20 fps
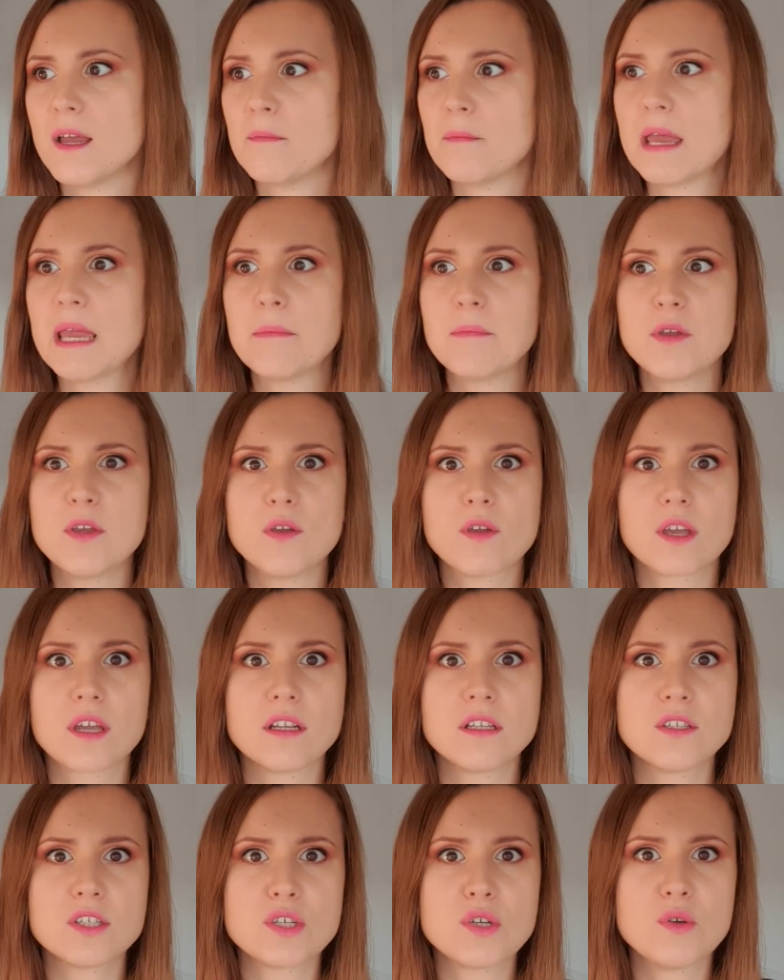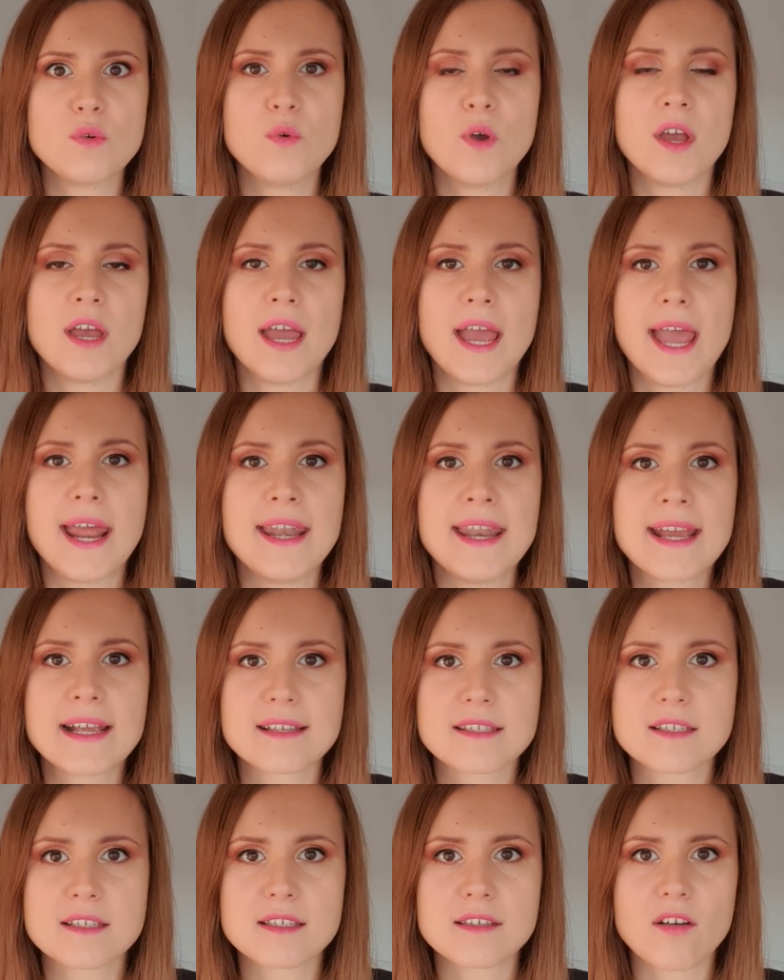Maybe you can do an
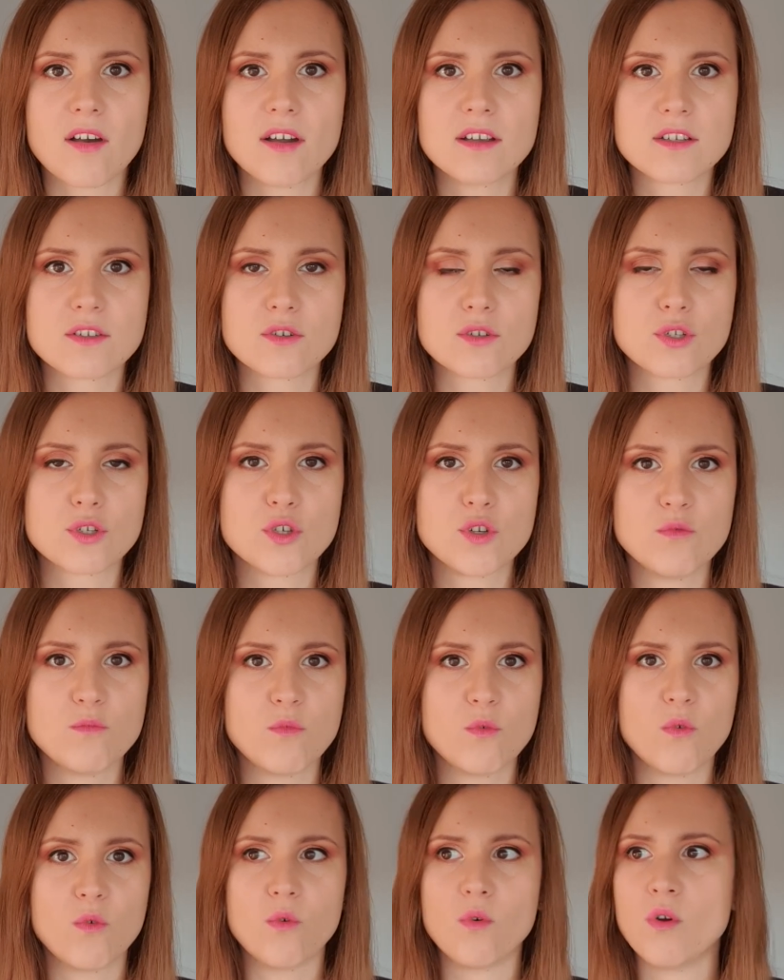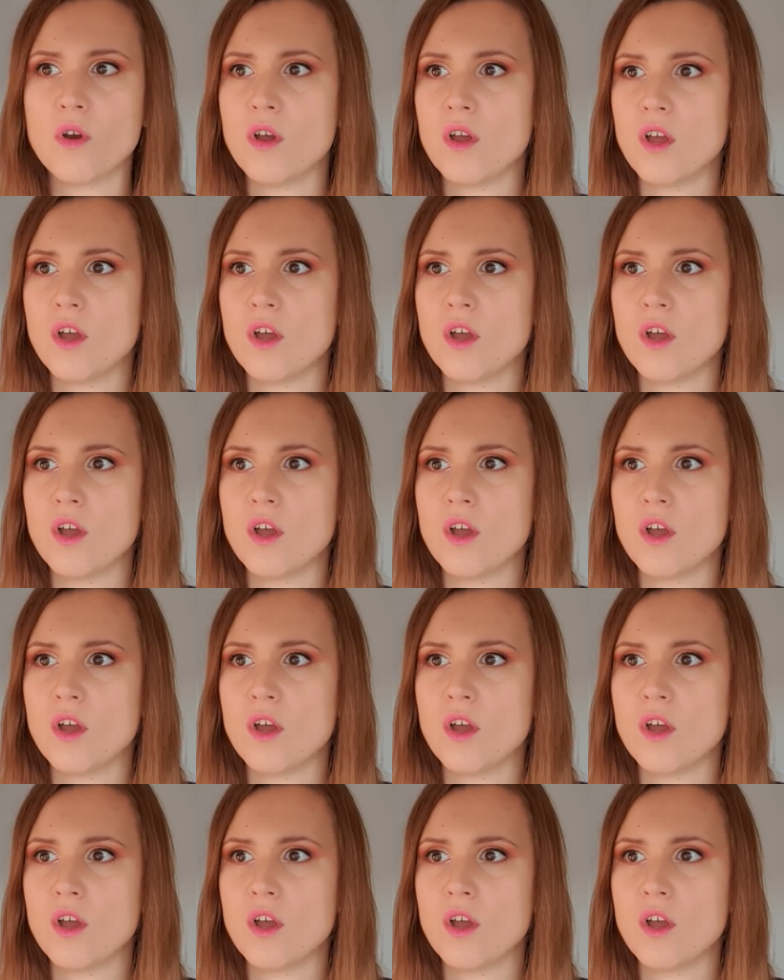exercise or two more,